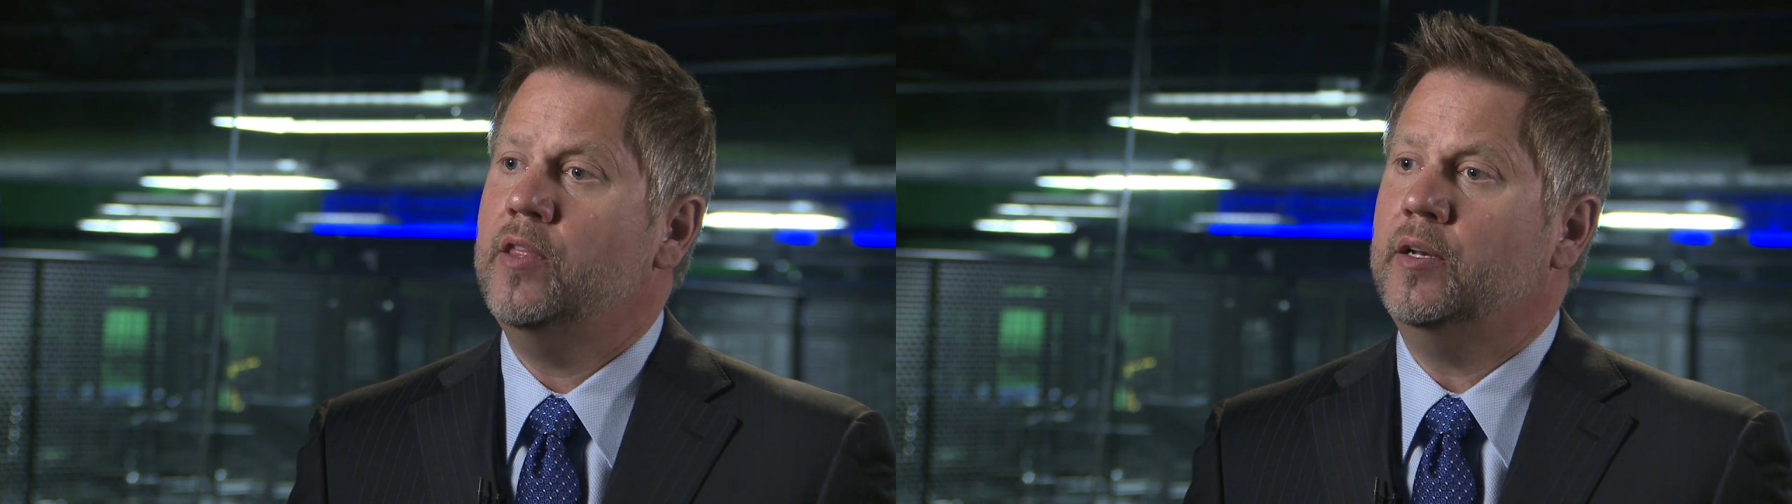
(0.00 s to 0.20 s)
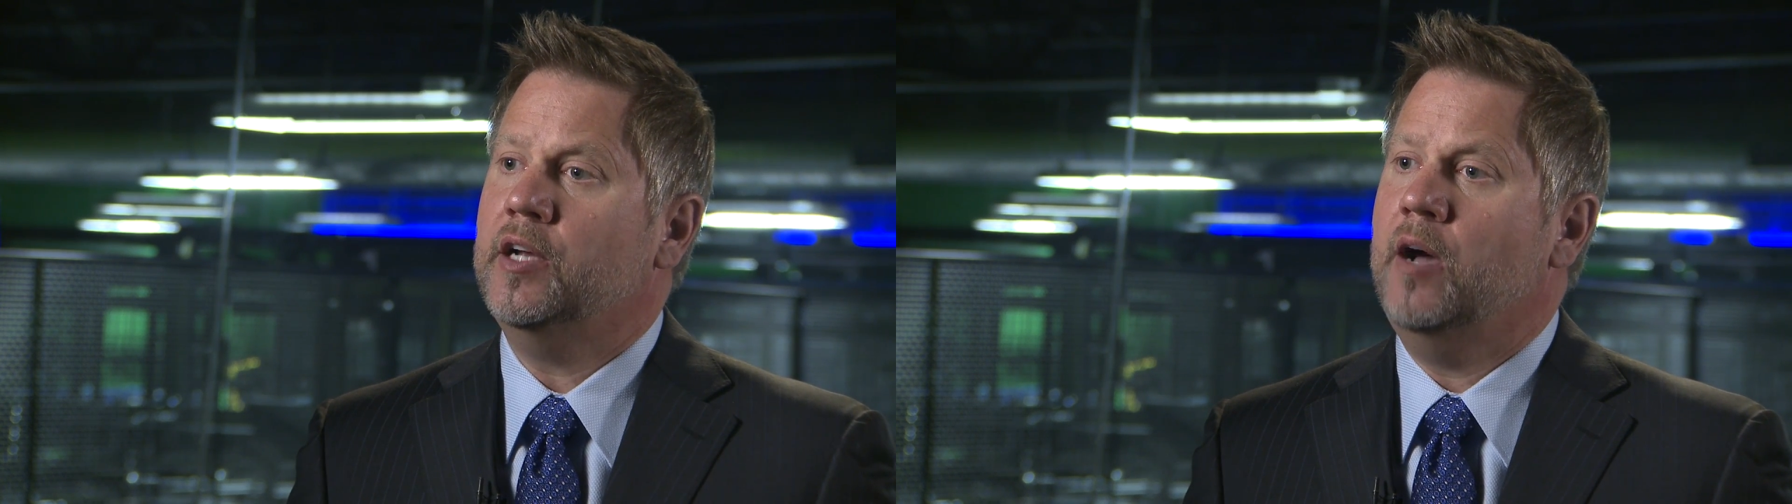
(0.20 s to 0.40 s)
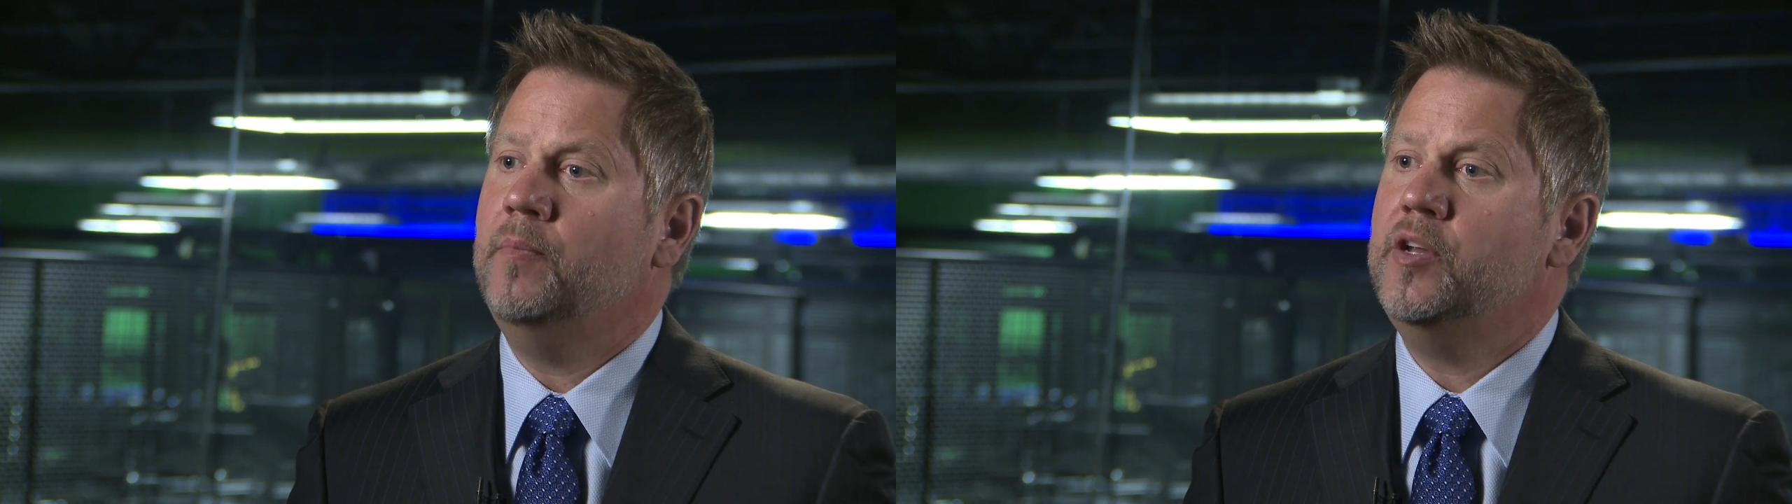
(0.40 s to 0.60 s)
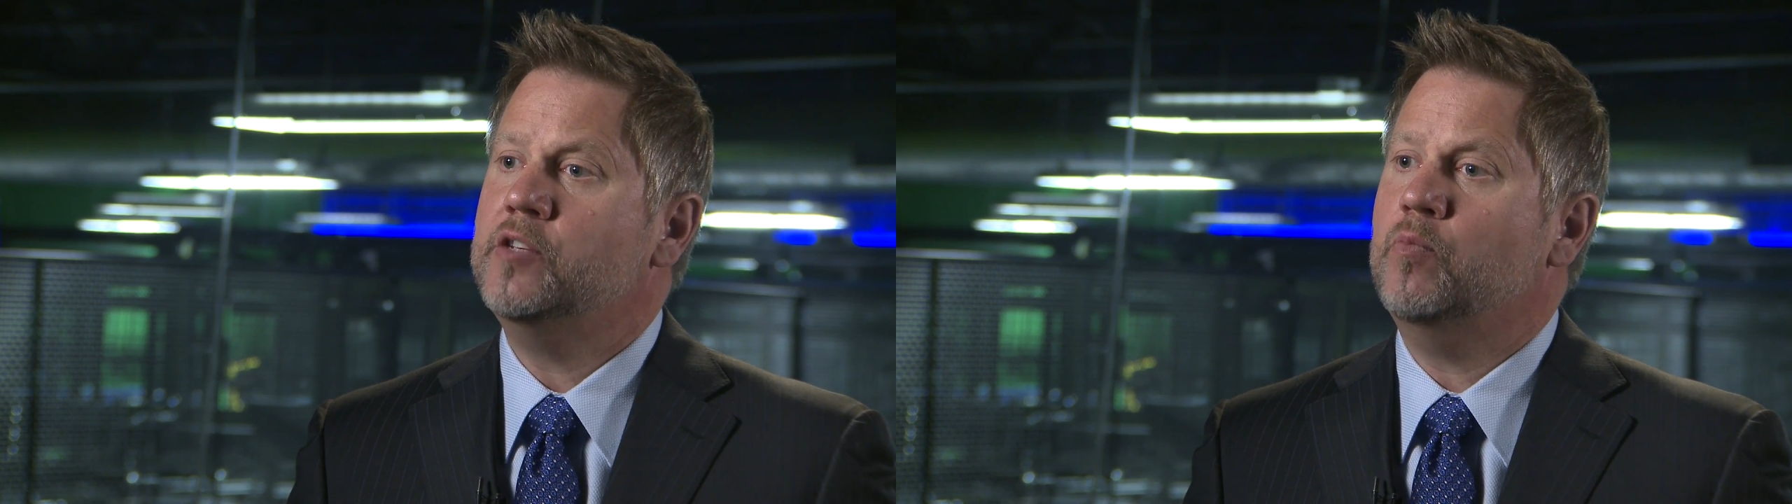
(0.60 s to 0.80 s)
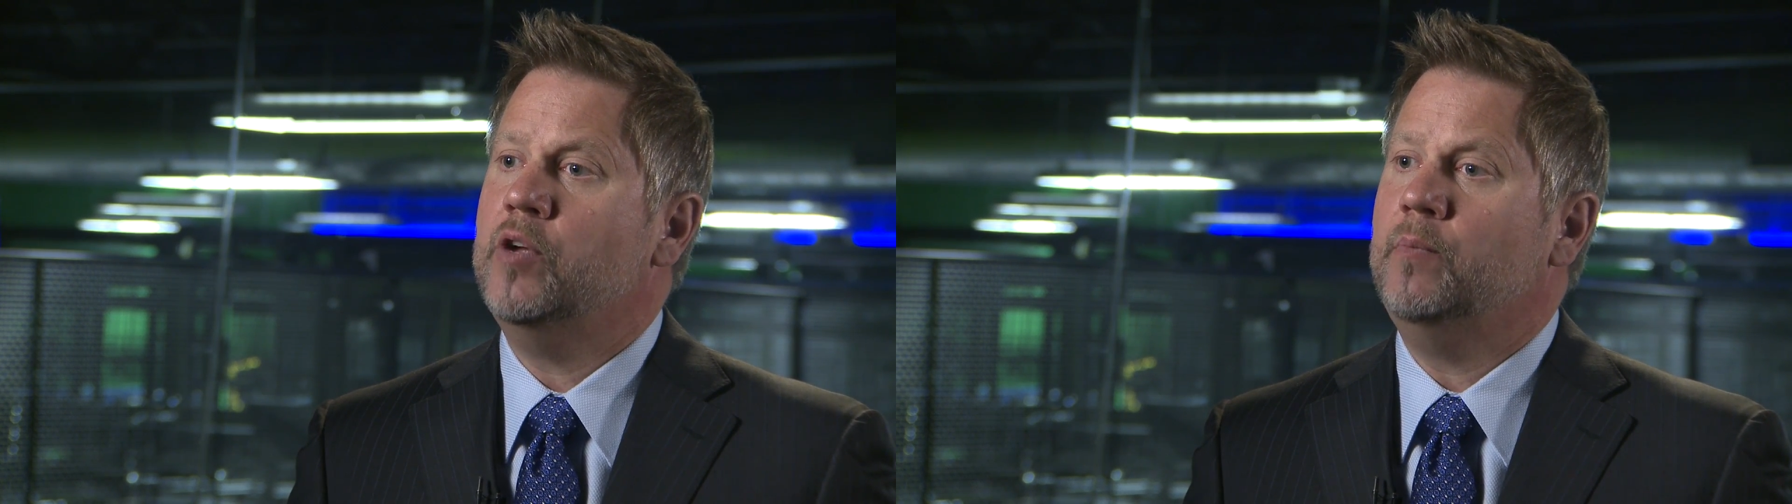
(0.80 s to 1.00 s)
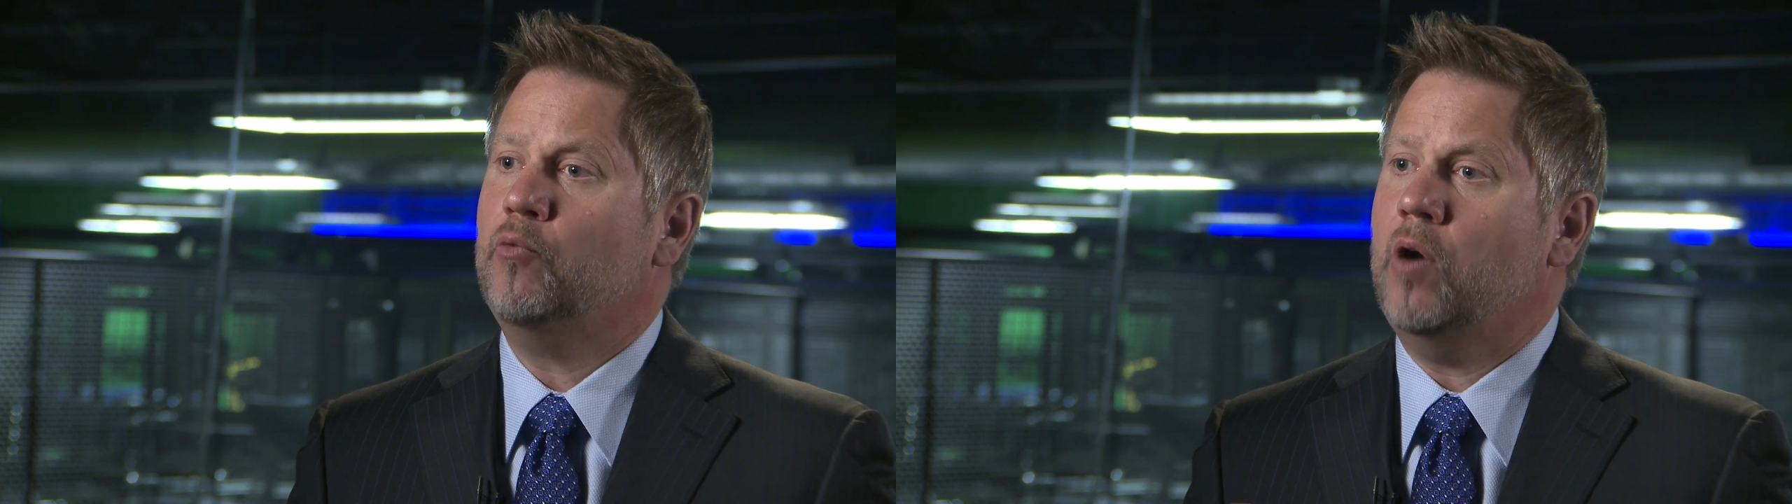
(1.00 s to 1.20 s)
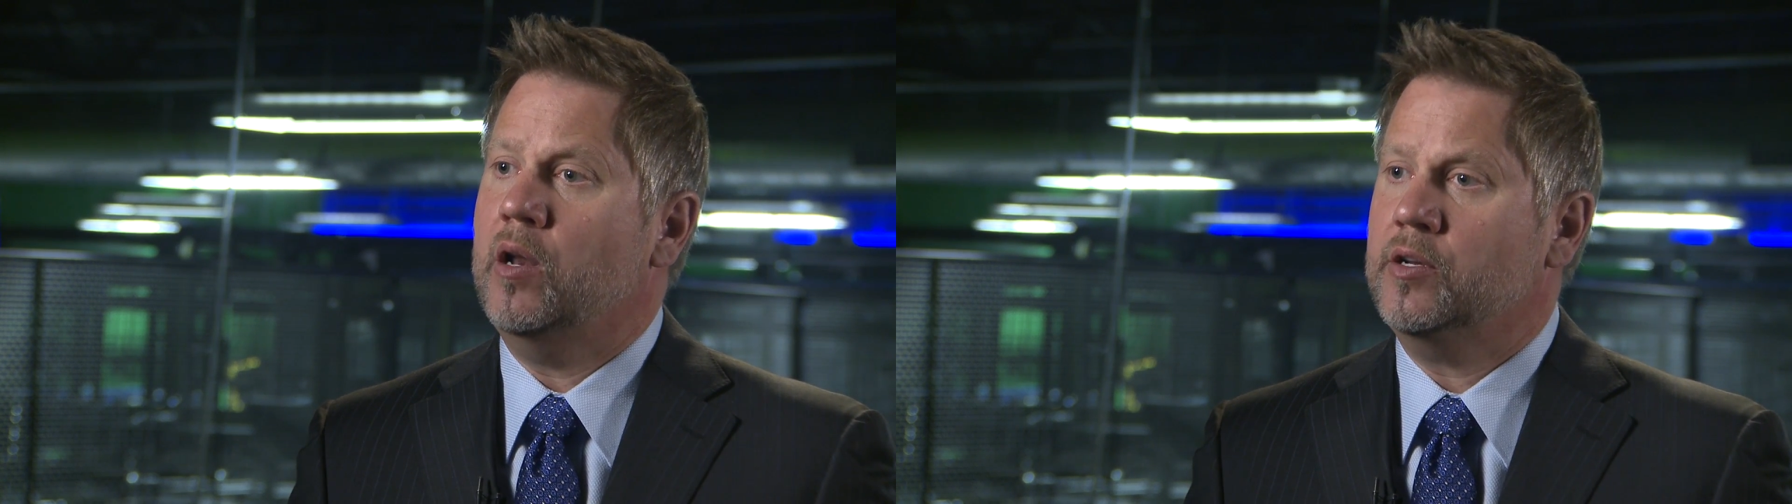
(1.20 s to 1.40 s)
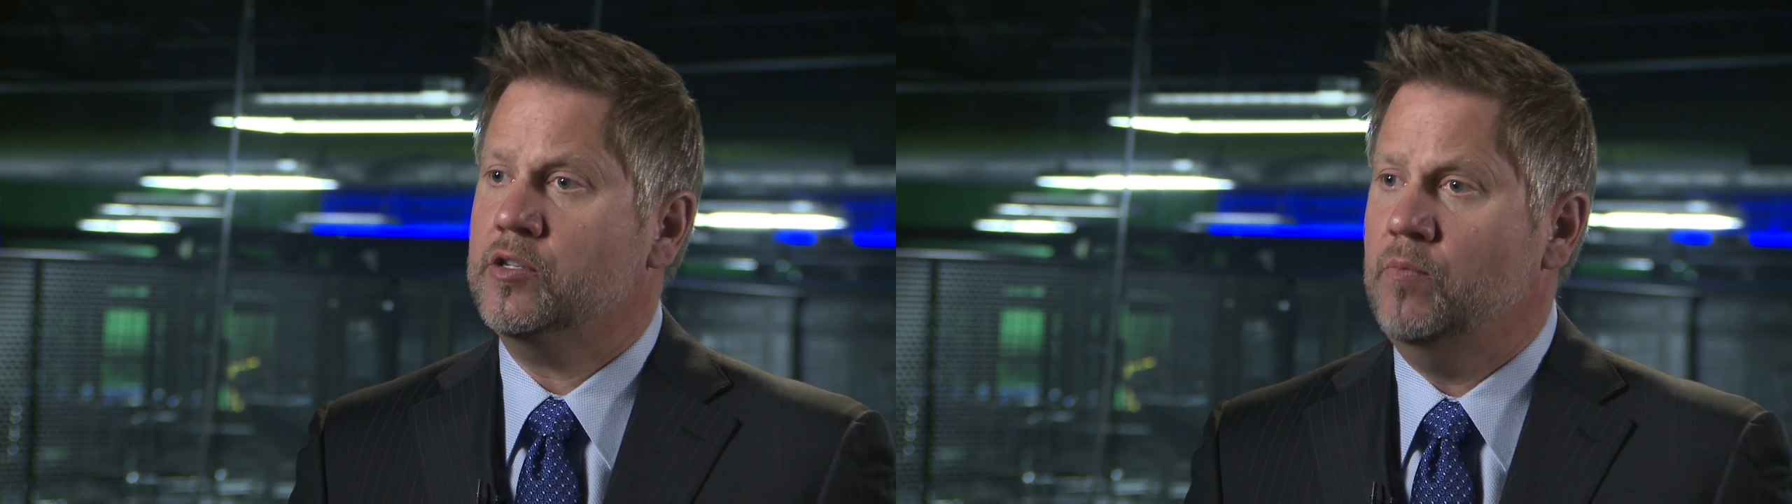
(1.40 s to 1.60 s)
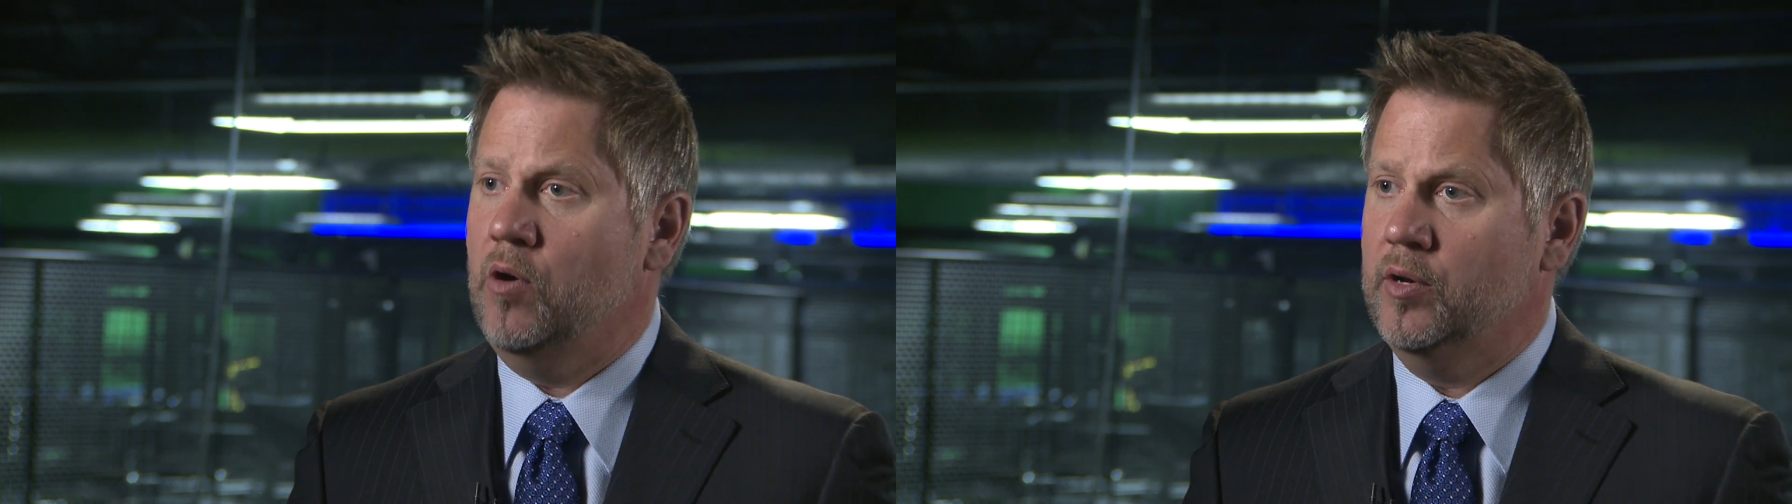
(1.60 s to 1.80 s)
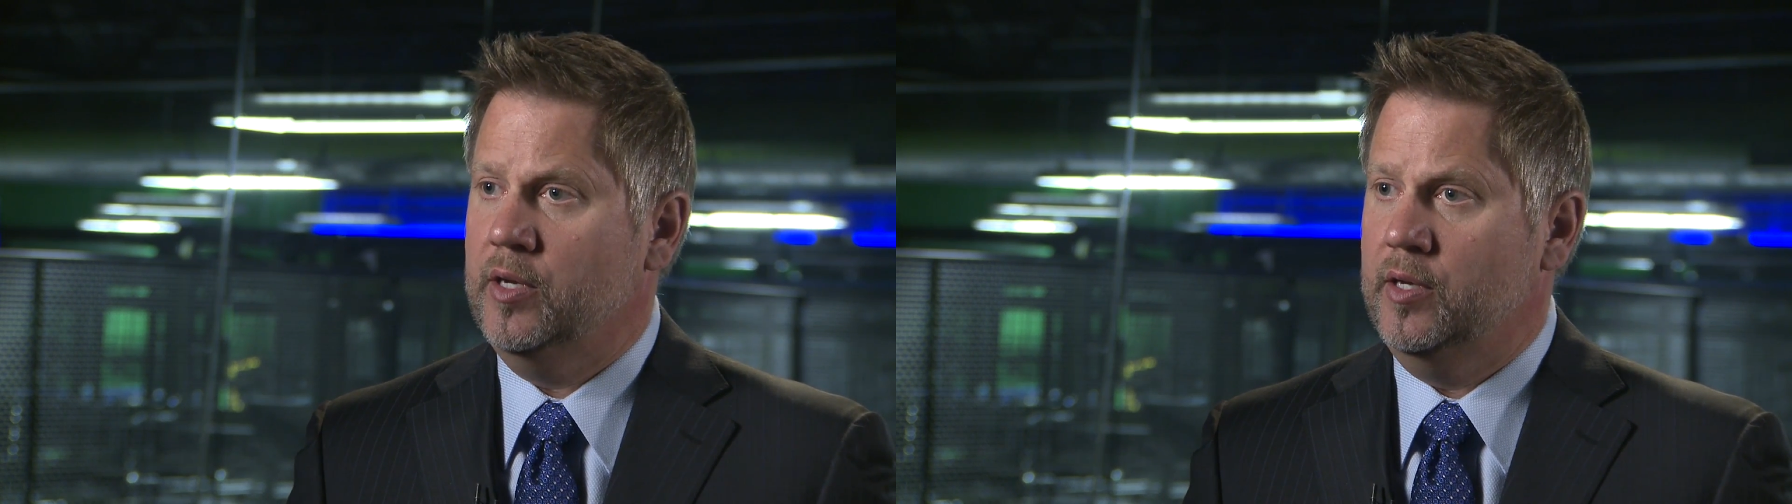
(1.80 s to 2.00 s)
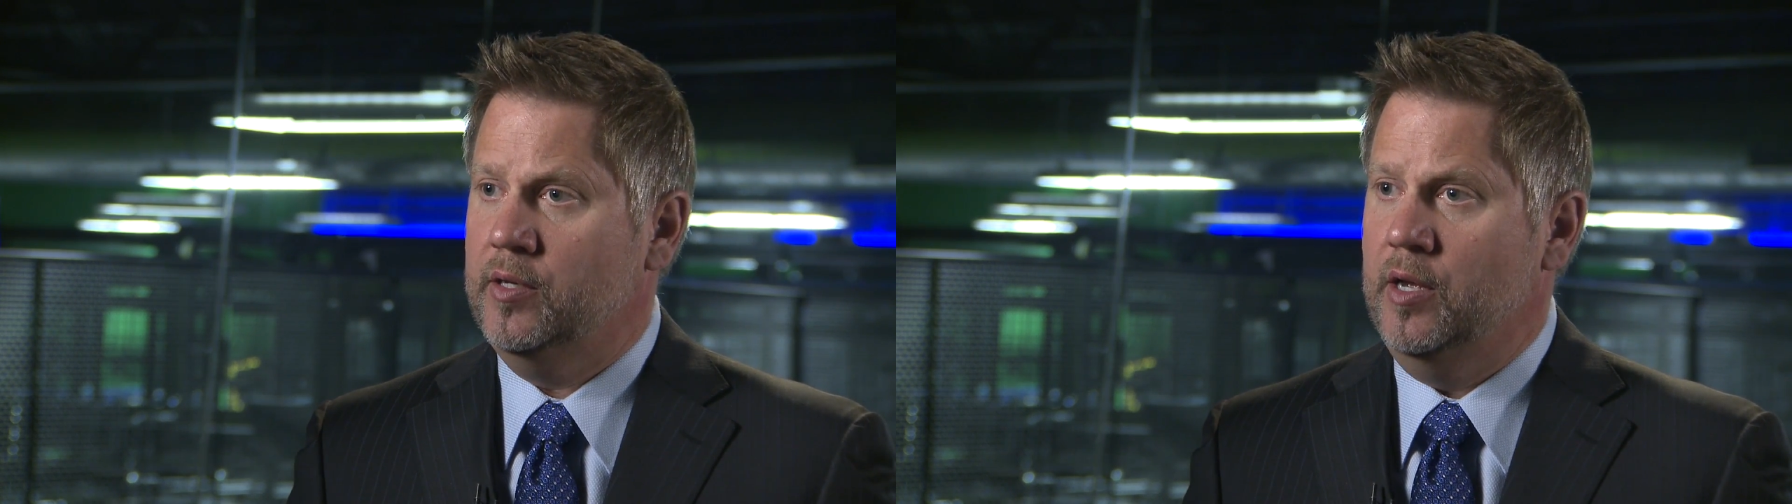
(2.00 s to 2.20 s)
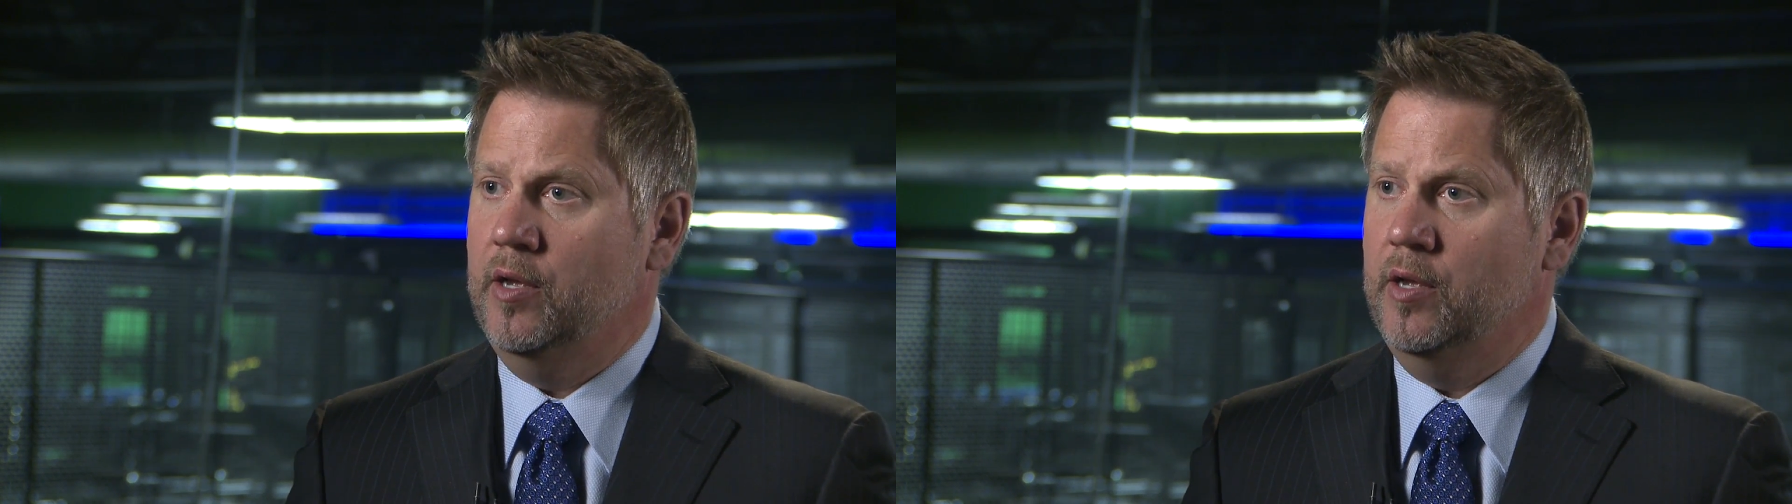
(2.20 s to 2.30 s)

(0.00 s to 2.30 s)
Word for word: that companies bring products to market,